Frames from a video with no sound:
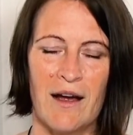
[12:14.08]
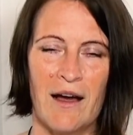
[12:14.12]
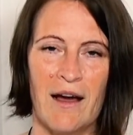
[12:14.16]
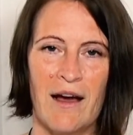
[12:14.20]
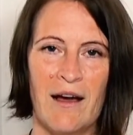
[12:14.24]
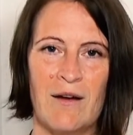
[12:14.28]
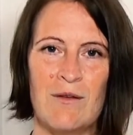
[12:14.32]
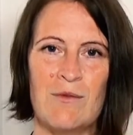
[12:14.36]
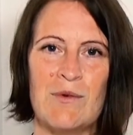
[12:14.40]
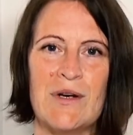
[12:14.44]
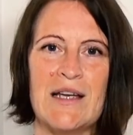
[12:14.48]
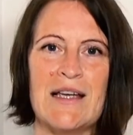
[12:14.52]

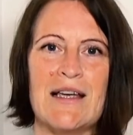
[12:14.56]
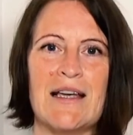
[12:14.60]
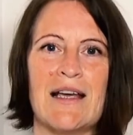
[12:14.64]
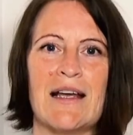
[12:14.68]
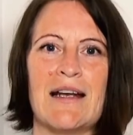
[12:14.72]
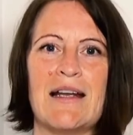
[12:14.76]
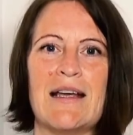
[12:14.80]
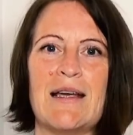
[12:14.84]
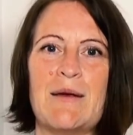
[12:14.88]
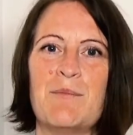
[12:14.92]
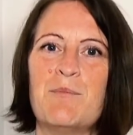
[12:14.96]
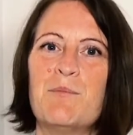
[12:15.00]
and we
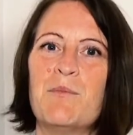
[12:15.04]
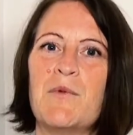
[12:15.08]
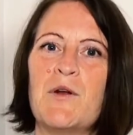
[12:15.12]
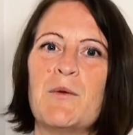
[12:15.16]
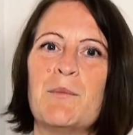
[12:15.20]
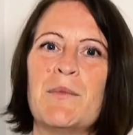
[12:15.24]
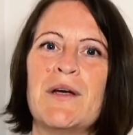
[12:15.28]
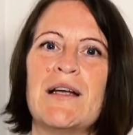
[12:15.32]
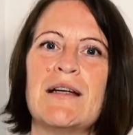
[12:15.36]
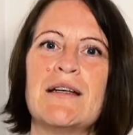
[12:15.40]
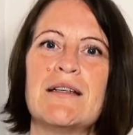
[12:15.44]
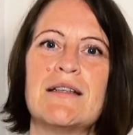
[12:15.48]
can
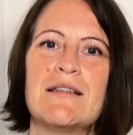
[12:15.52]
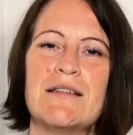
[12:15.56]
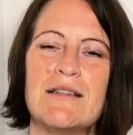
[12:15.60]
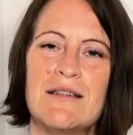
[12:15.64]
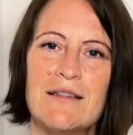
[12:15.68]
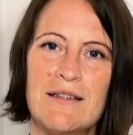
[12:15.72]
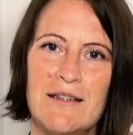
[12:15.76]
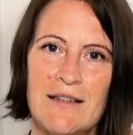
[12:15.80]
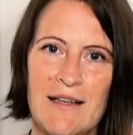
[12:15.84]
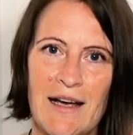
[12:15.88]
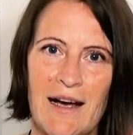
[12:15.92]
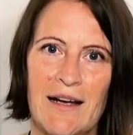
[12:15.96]
implement
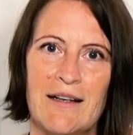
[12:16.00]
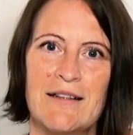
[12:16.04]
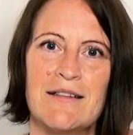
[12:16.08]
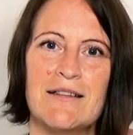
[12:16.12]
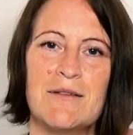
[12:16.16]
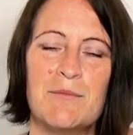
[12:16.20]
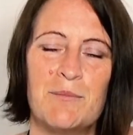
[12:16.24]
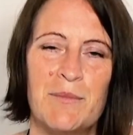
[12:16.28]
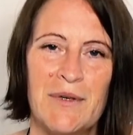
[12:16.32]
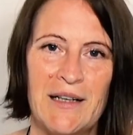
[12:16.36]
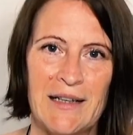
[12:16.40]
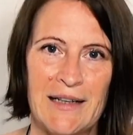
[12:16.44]
that
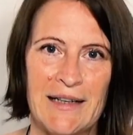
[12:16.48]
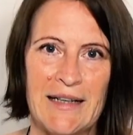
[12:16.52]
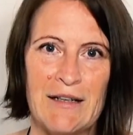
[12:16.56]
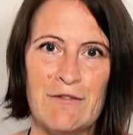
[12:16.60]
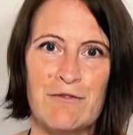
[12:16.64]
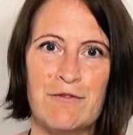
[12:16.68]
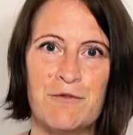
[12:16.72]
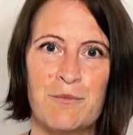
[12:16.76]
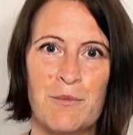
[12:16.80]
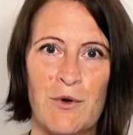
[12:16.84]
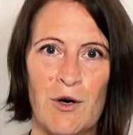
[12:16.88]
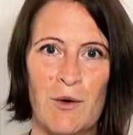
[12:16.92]

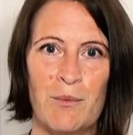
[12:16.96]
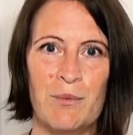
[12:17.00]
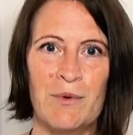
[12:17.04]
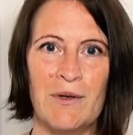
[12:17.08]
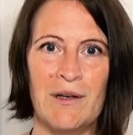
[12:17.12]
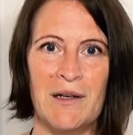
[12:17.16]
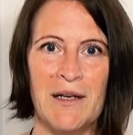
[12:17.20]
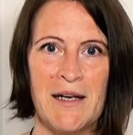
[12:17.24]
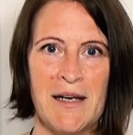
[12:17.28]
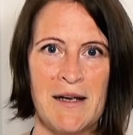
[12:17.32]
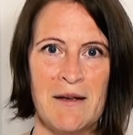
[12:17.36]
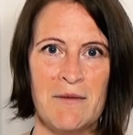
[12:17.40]
belief
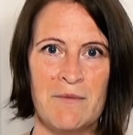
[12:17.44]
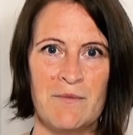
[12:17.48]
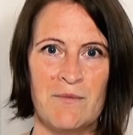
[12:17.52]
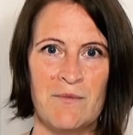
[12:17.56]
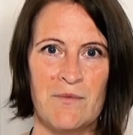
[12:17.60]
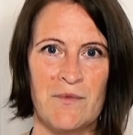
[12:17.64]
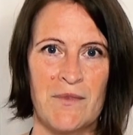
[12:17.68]
properly,